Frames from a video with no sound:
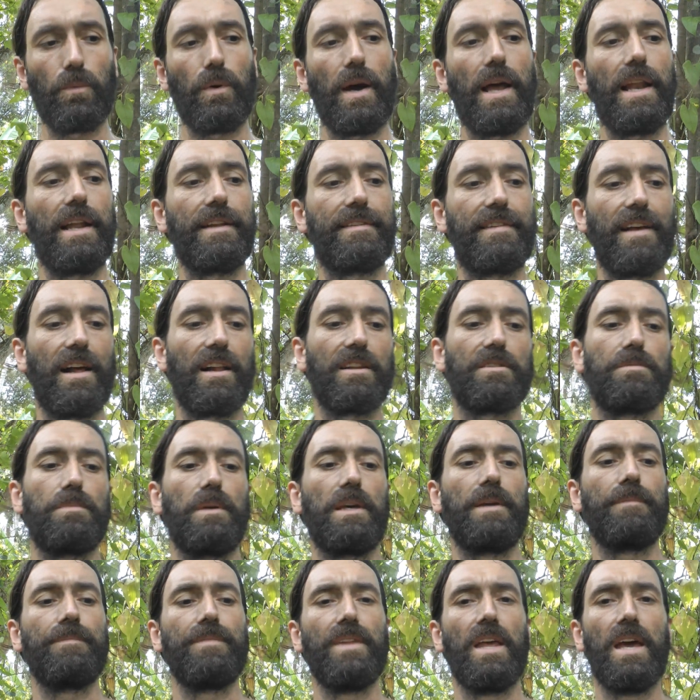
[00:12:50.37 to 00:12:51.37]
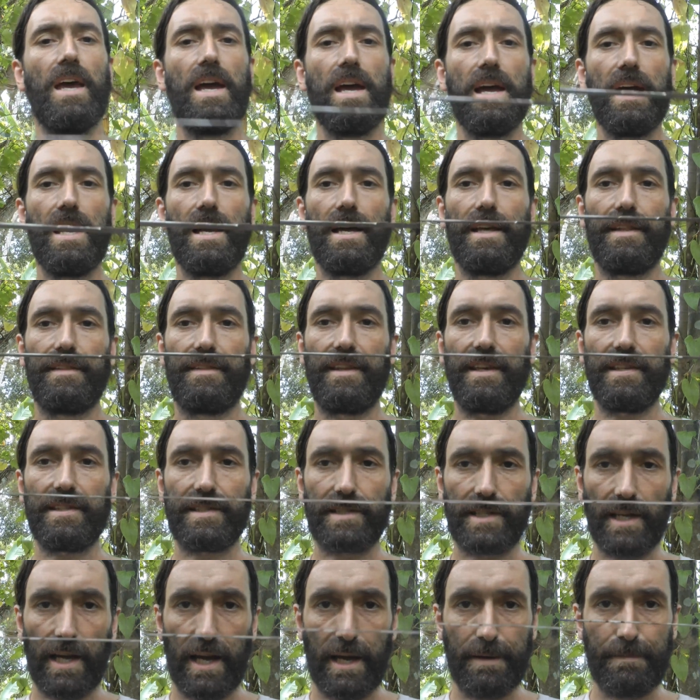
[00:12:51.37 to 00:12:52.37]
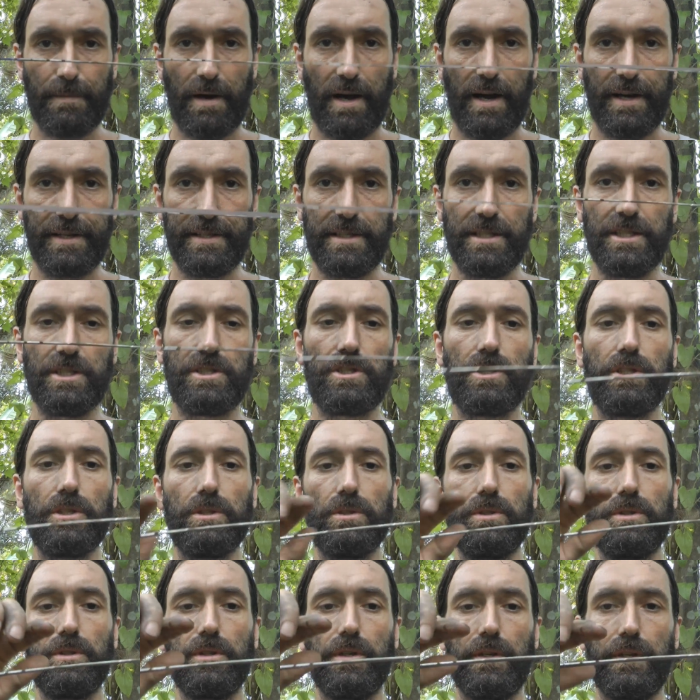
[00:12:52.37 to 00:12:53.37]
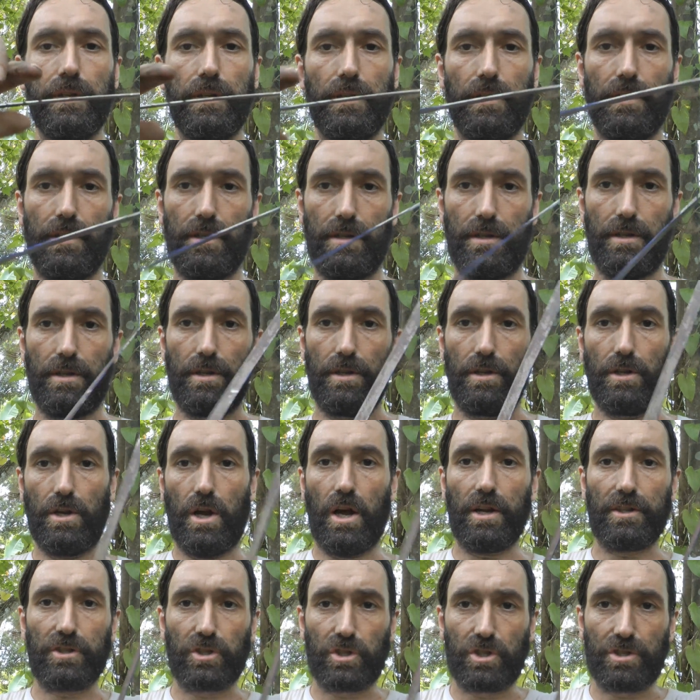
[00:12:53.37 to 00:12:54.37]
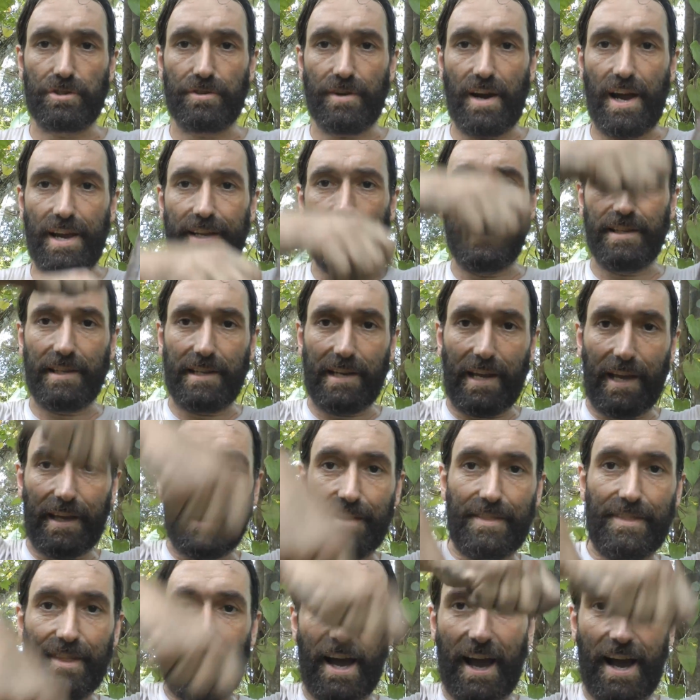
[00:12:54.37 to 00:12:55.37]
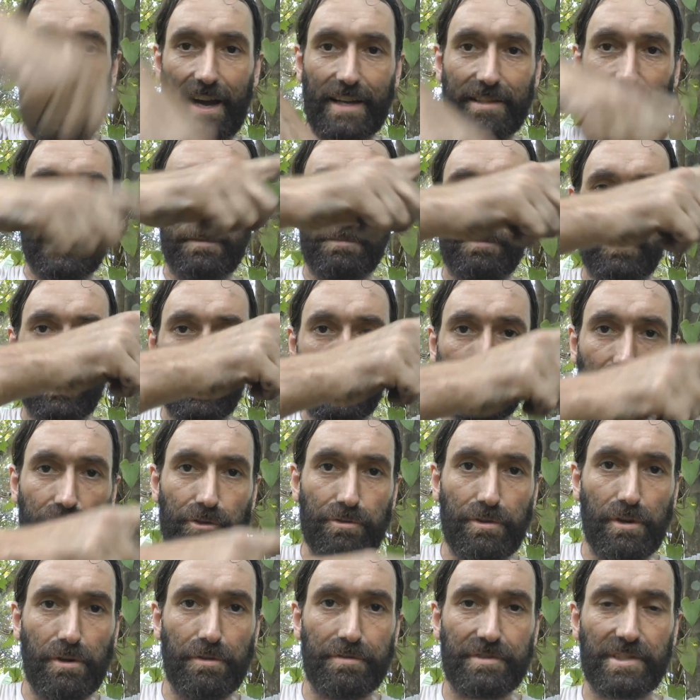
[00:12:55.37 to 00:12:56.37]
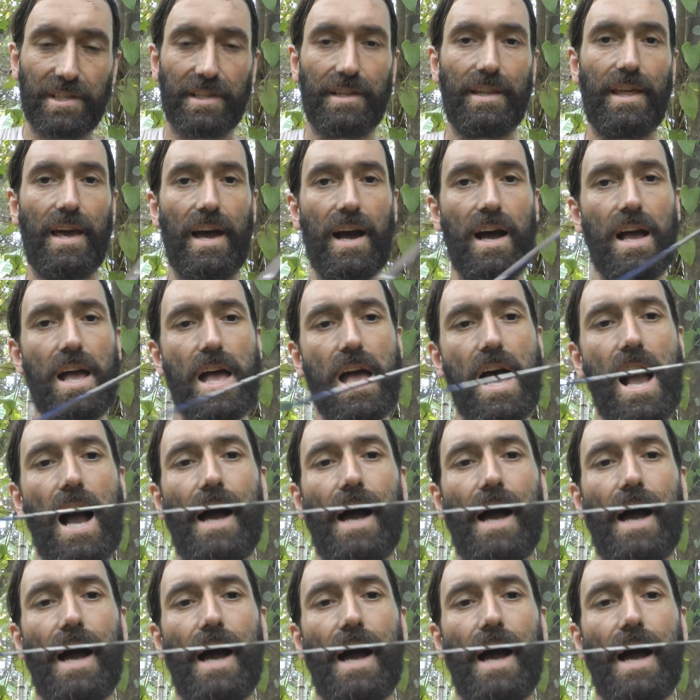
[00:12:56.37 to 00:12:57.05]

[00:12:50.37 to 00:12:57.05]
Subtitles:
Well, it tells me this time I need to not grind it like that and put grooves in there.